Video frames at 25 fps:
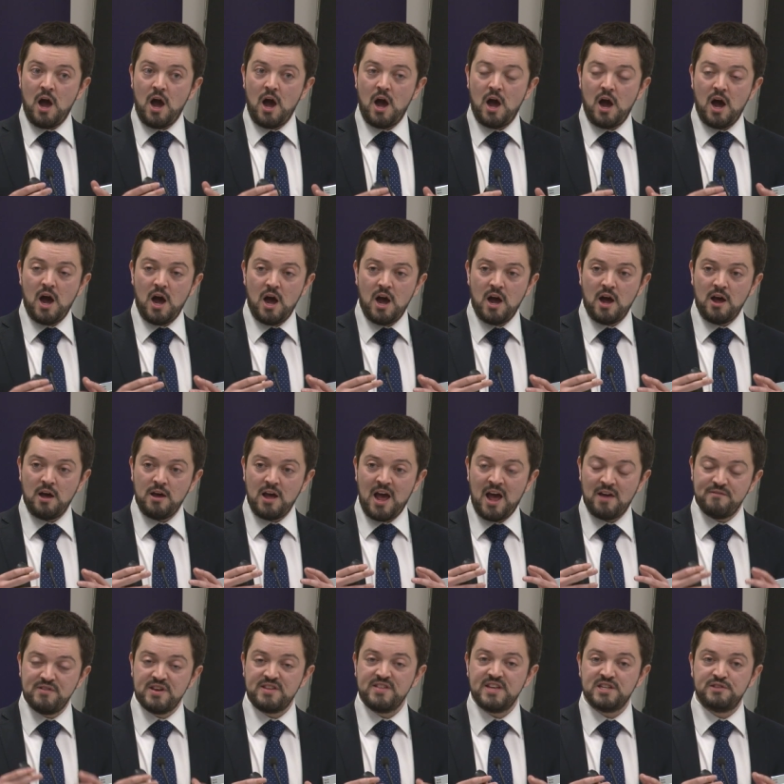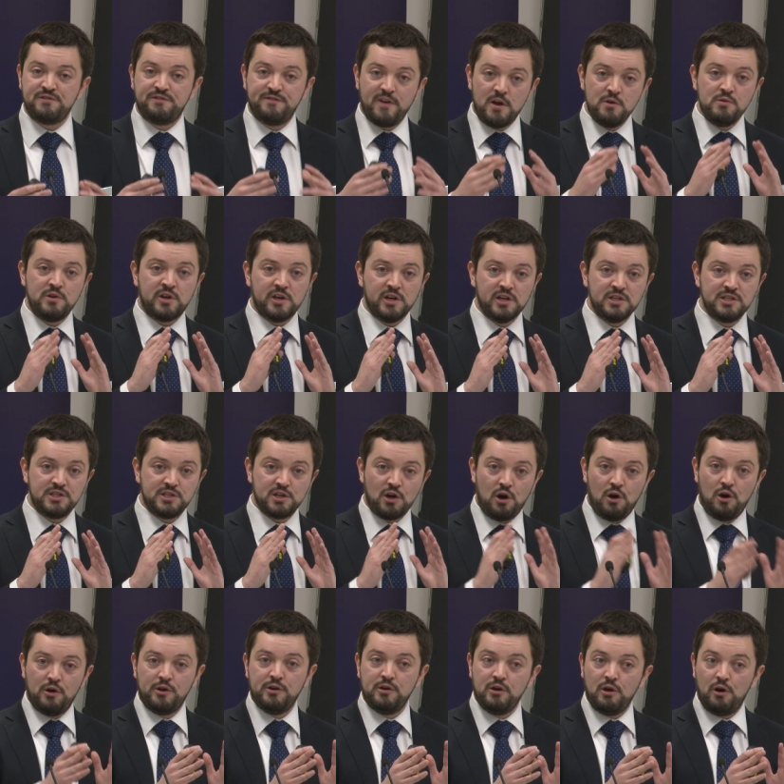are having this focus
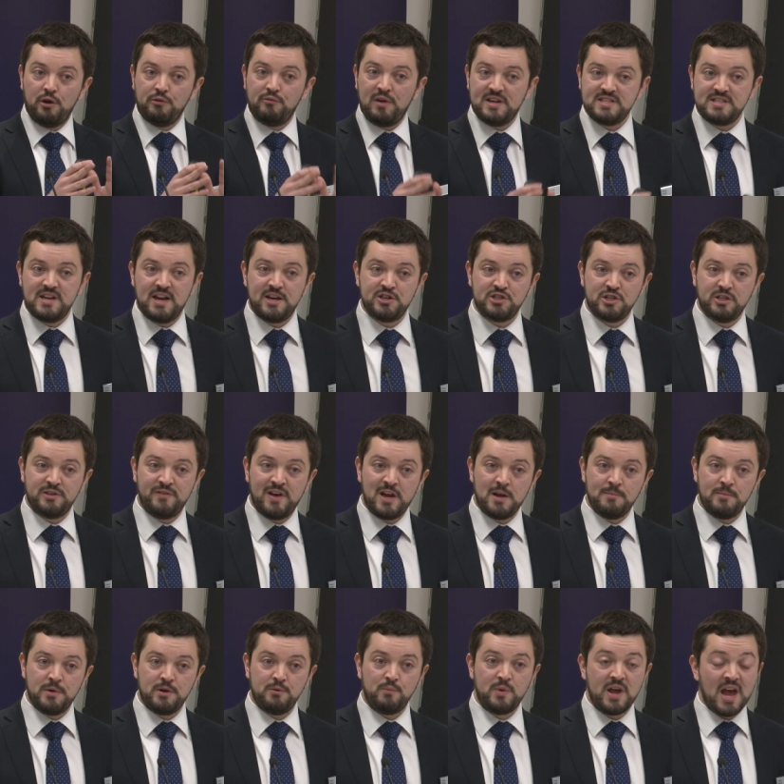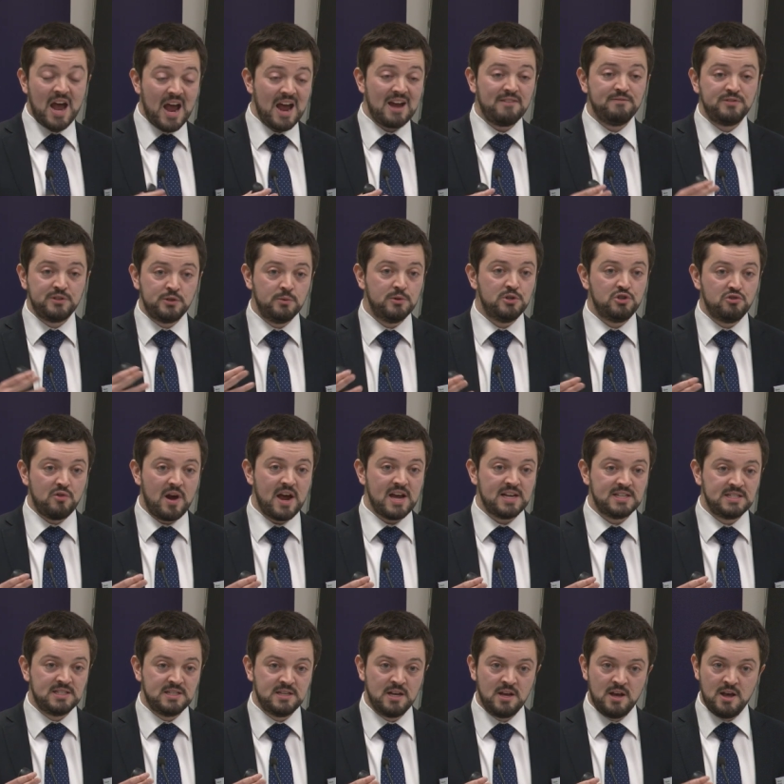on residential development, we have to
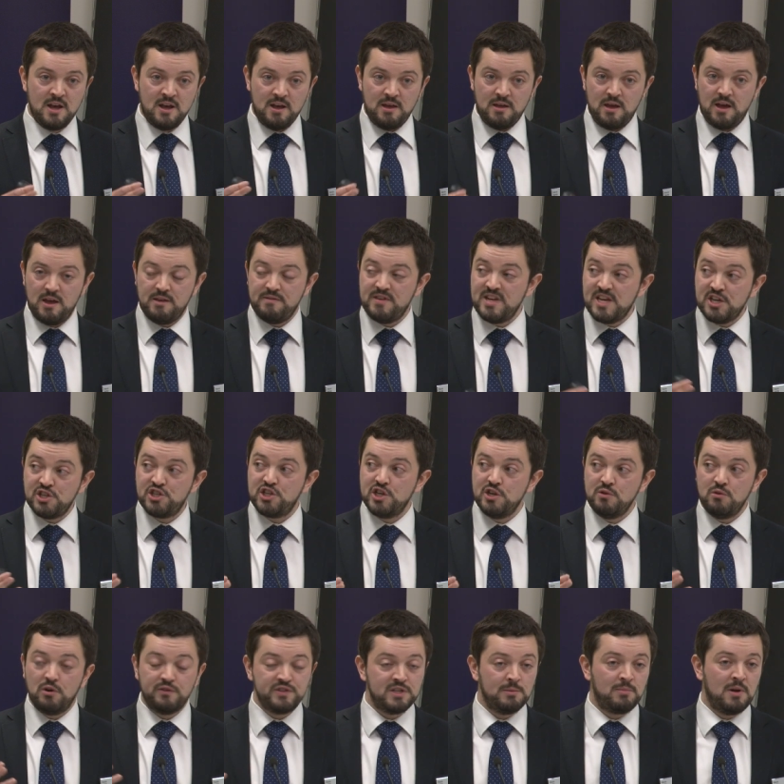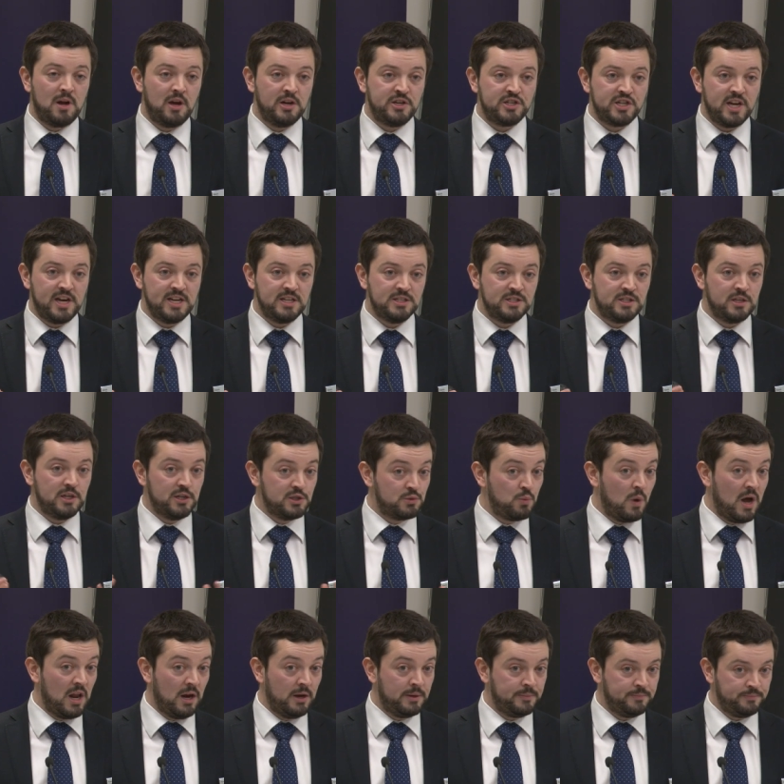address the issue of supply chains as
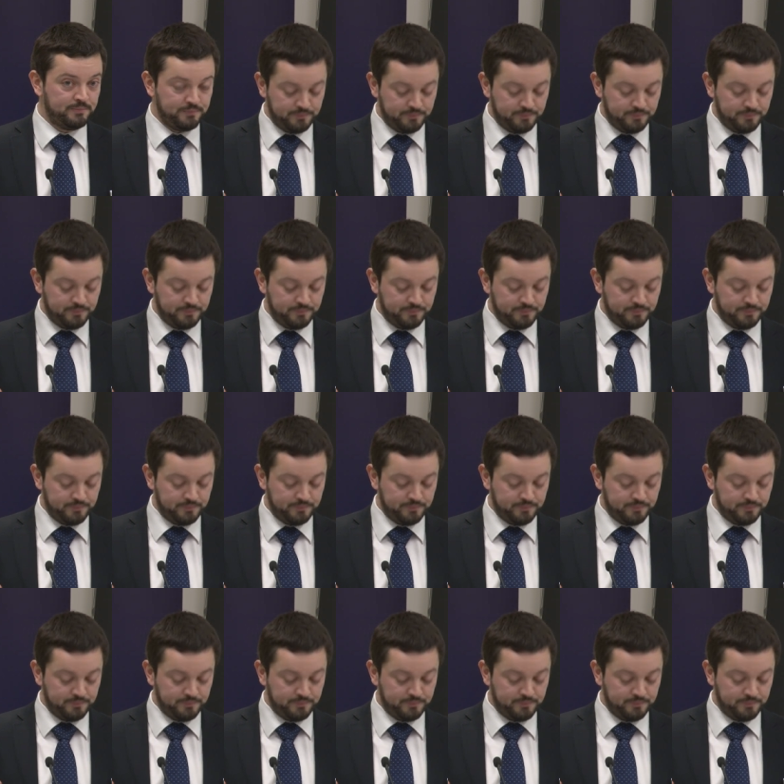well.